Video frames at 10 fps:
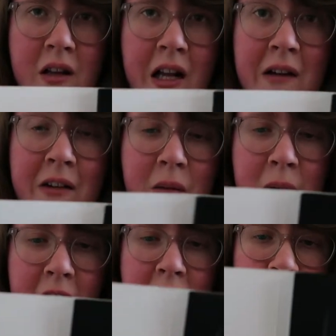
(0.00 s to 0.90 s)
lyric
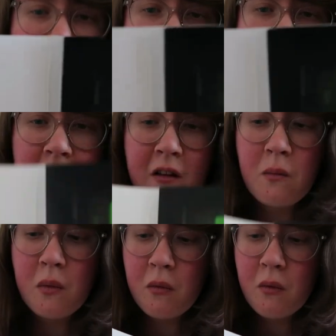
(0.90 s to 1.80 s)
page in it and I don't
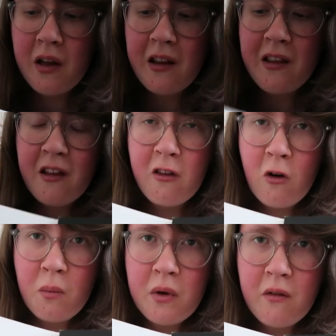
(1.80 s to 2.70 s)
remember where this
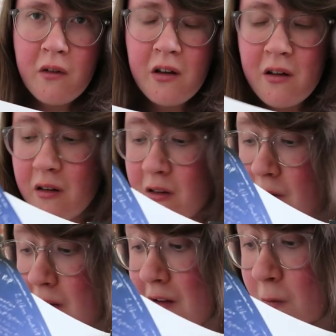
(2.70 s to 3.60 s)
copy of it is
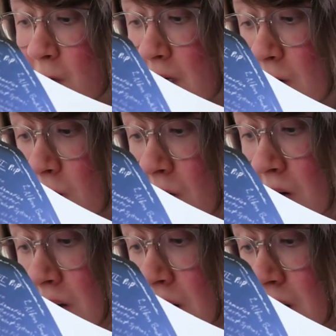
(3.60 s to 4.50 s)
because I've already got
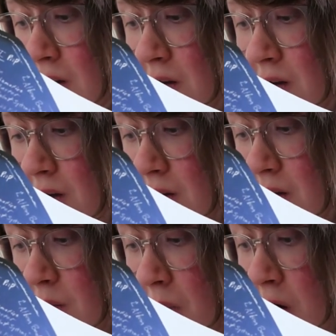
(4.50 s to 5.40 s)

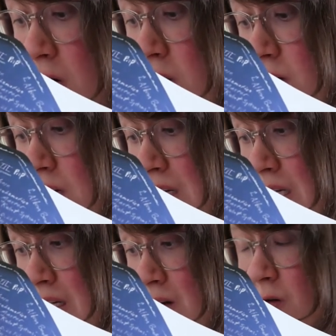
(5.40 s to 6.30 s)
Mark
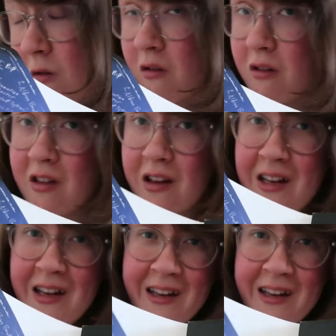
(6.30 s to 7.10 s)
III on CD.